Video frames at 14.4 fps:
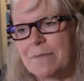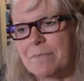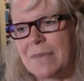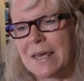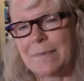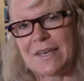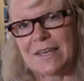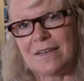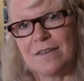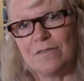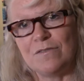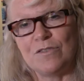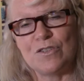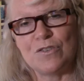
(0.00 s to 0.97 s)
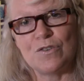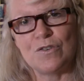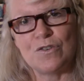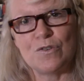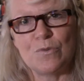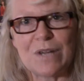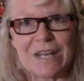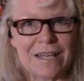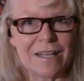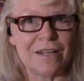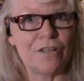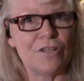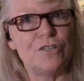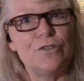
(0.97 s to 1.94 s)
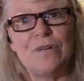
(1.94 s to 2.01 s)
Maybe tweeting and
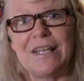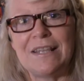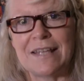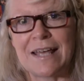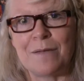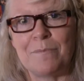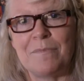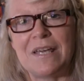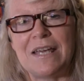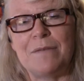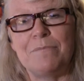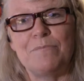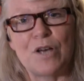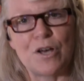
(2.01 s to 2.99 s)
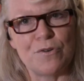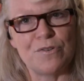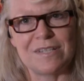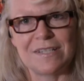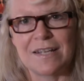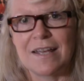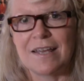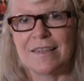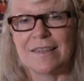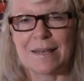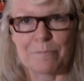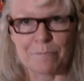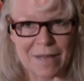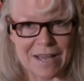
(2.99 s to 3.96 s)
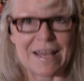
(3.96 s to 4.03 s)
including them in posts
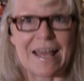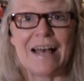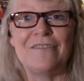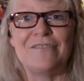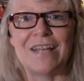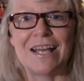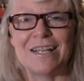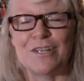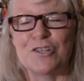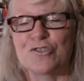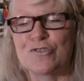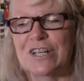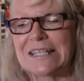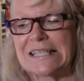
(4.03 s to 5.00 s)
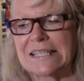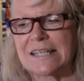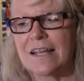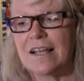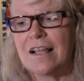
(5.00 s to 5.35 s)
that might have that interest.